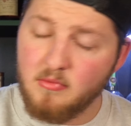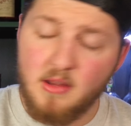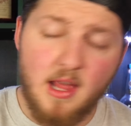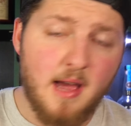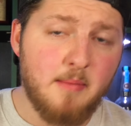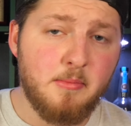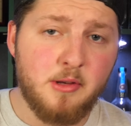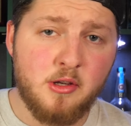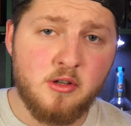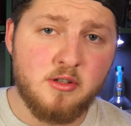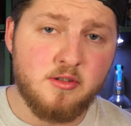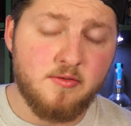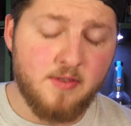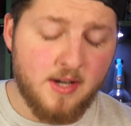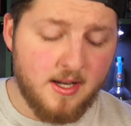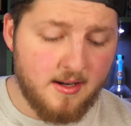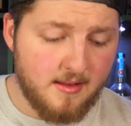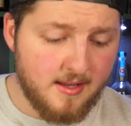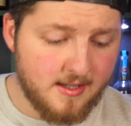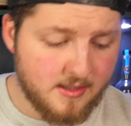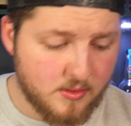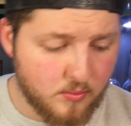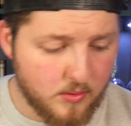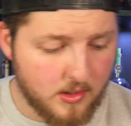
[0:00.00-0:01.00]
I'm a huge fan
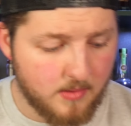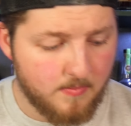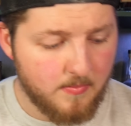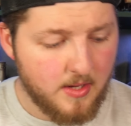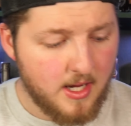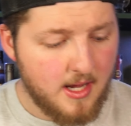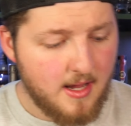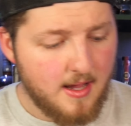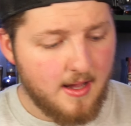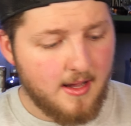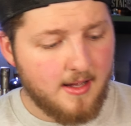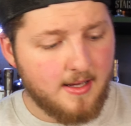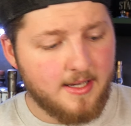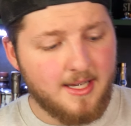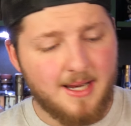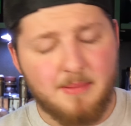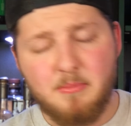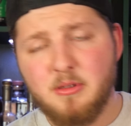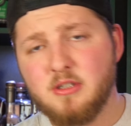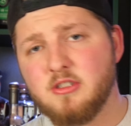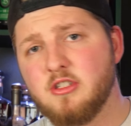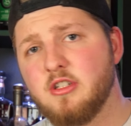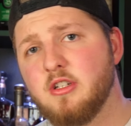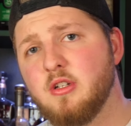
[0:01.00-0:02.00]
of this one.
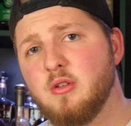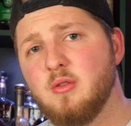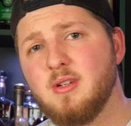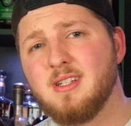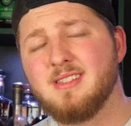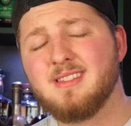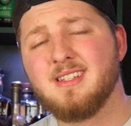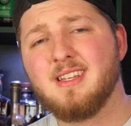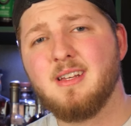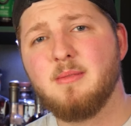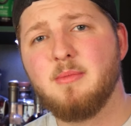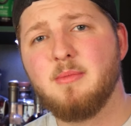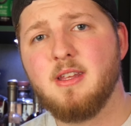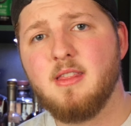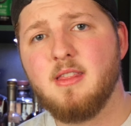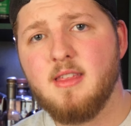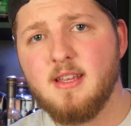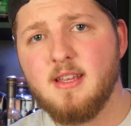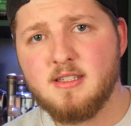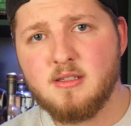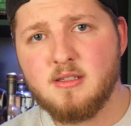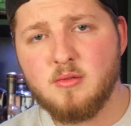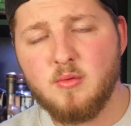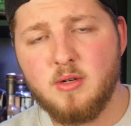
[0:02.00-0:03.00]
Number 2 is going to be
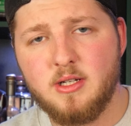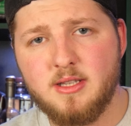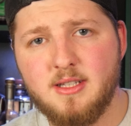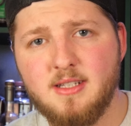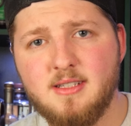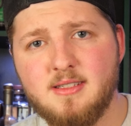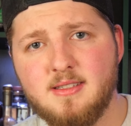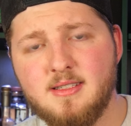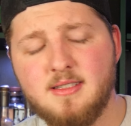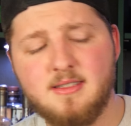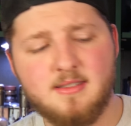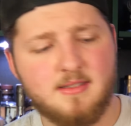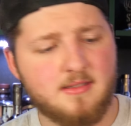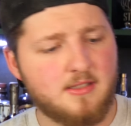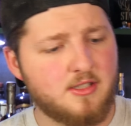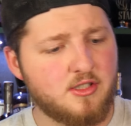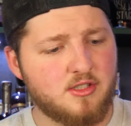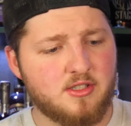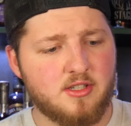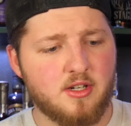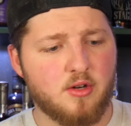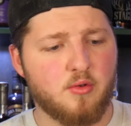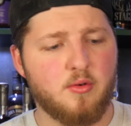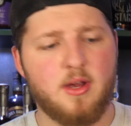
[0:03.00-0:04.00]
this one. This is
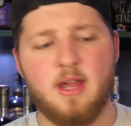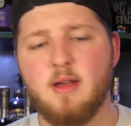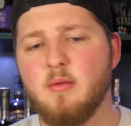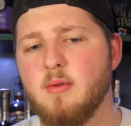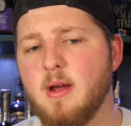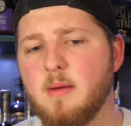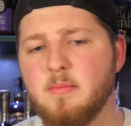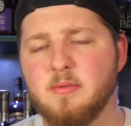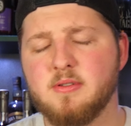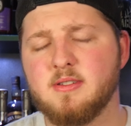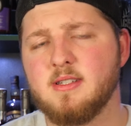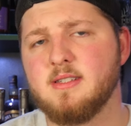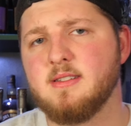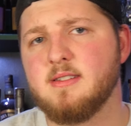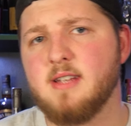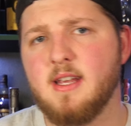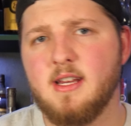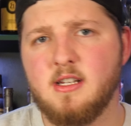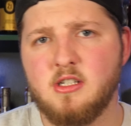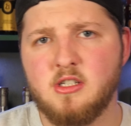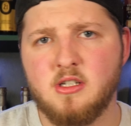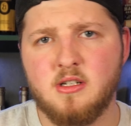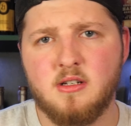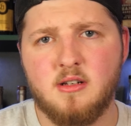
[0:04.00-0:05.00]
just a great
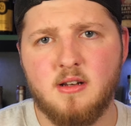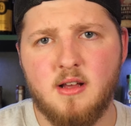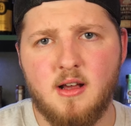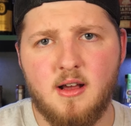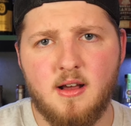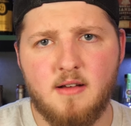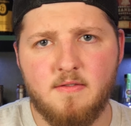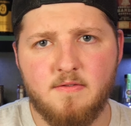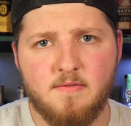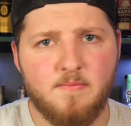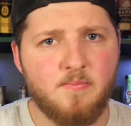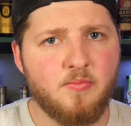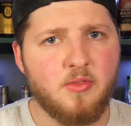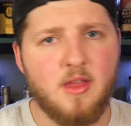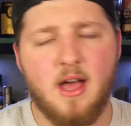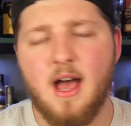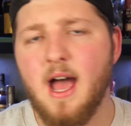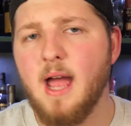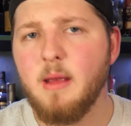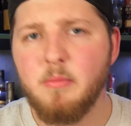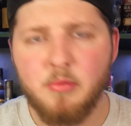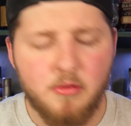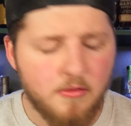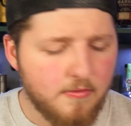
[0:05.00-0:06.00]
representation of a
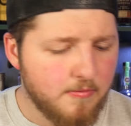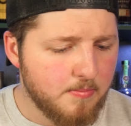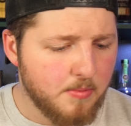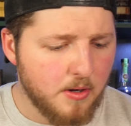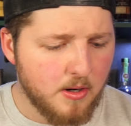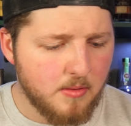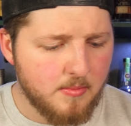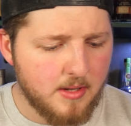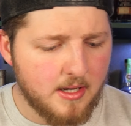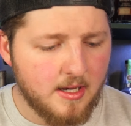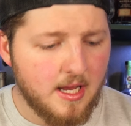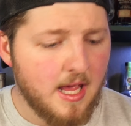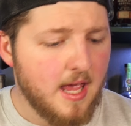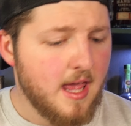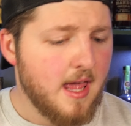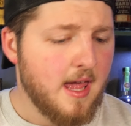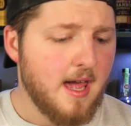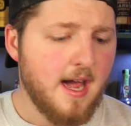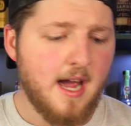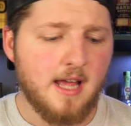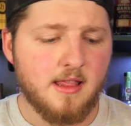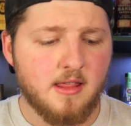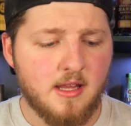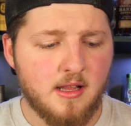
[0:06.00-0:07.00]
high proof bourbon.
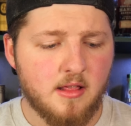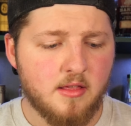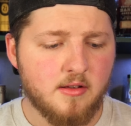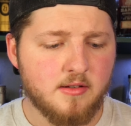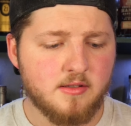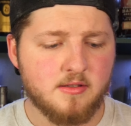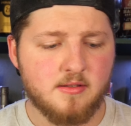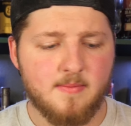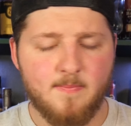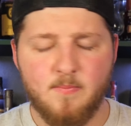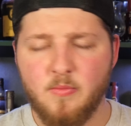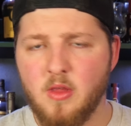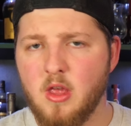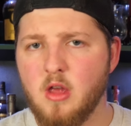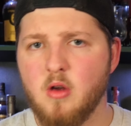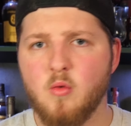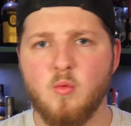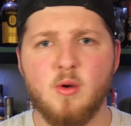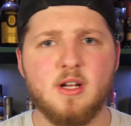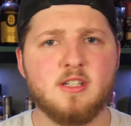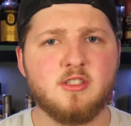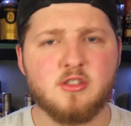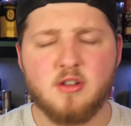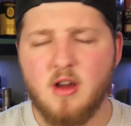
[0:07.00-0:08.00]
I think there's
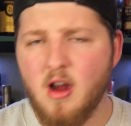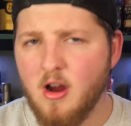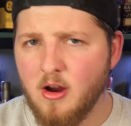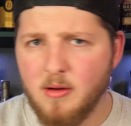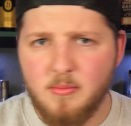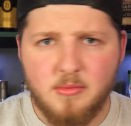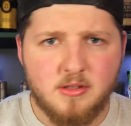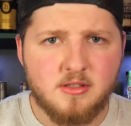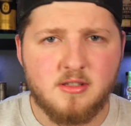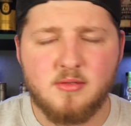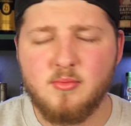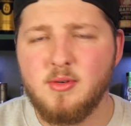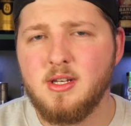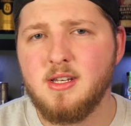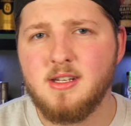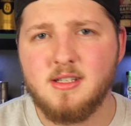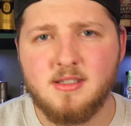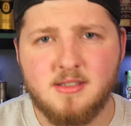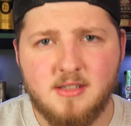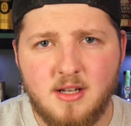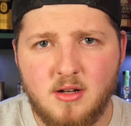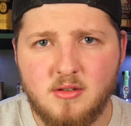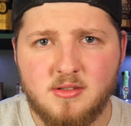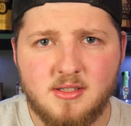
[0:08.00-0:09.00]
rich caramel
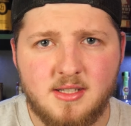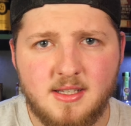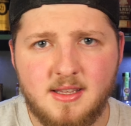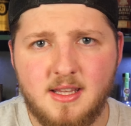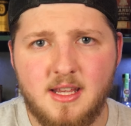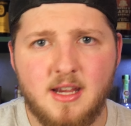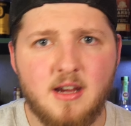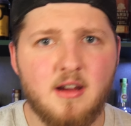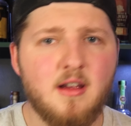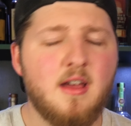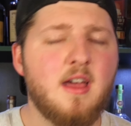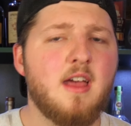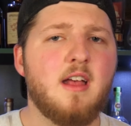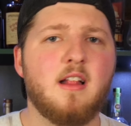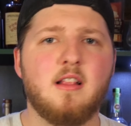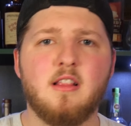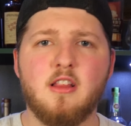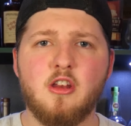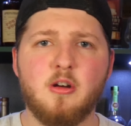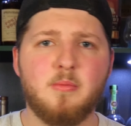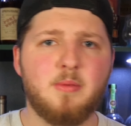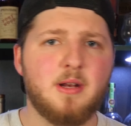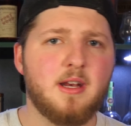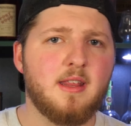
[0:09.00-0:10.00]
sweetness notes in there, a
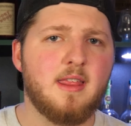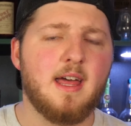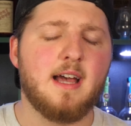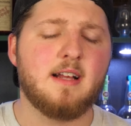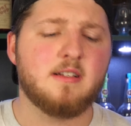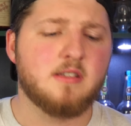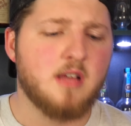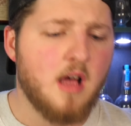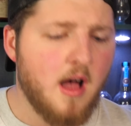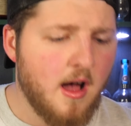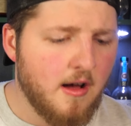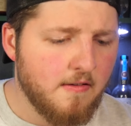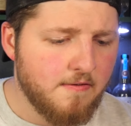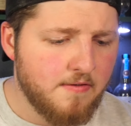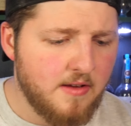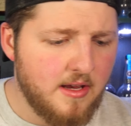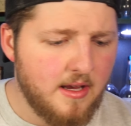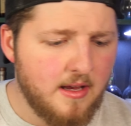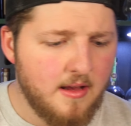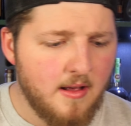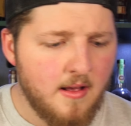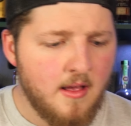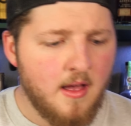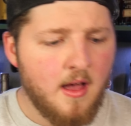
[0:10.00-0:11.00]
little bit of that
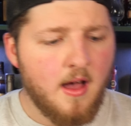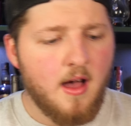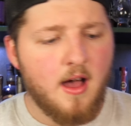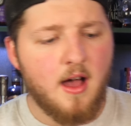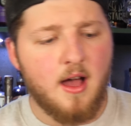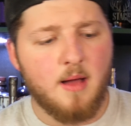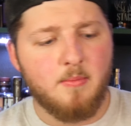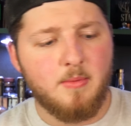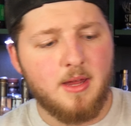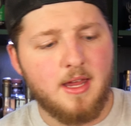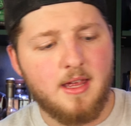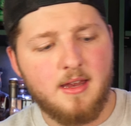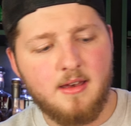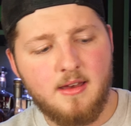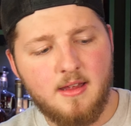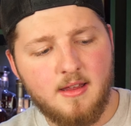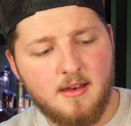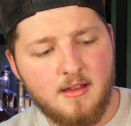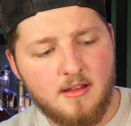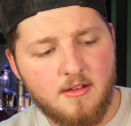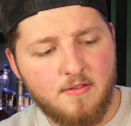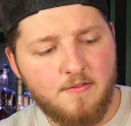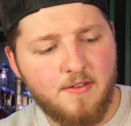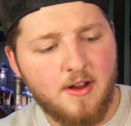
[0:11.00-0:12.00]
toffee, and
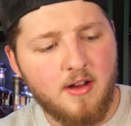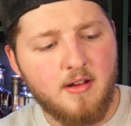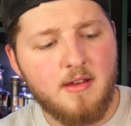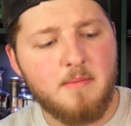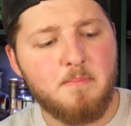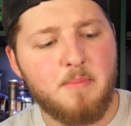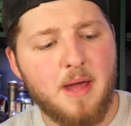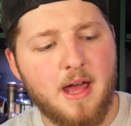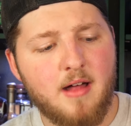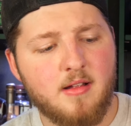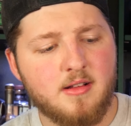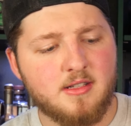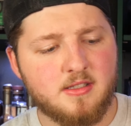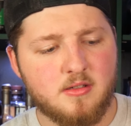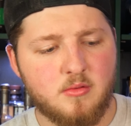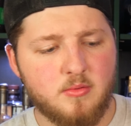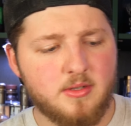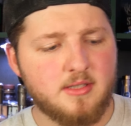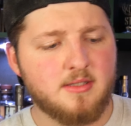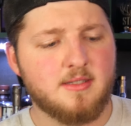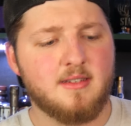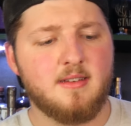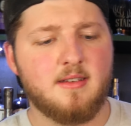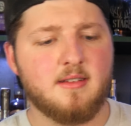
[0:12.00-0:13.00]
it's a very balanced
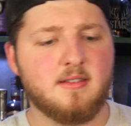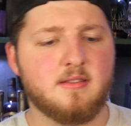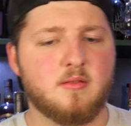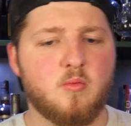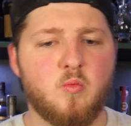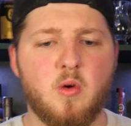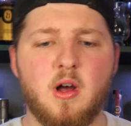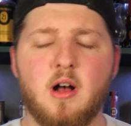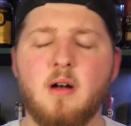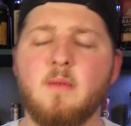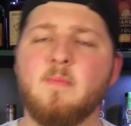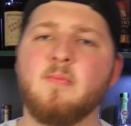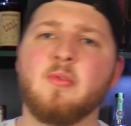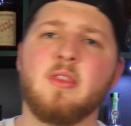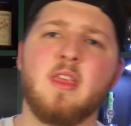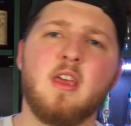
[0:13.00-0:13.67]
whiskey as well.